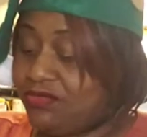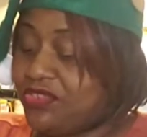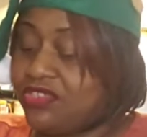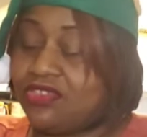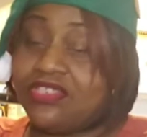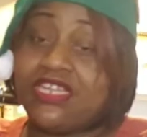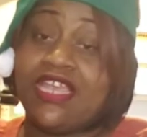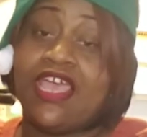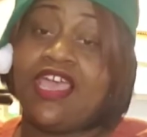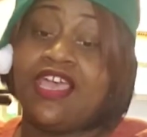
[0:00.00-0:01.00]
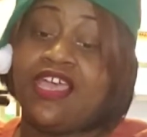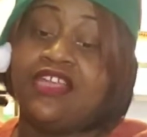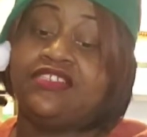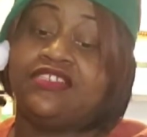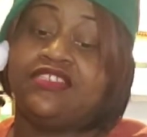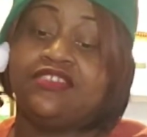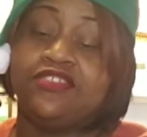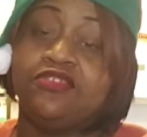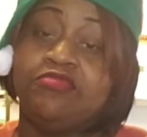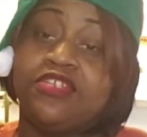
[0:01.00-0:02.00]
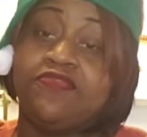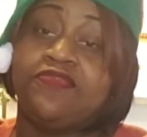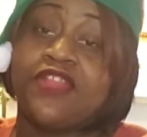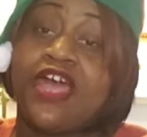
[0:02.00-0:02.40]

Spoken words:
we're going to add just a little bit of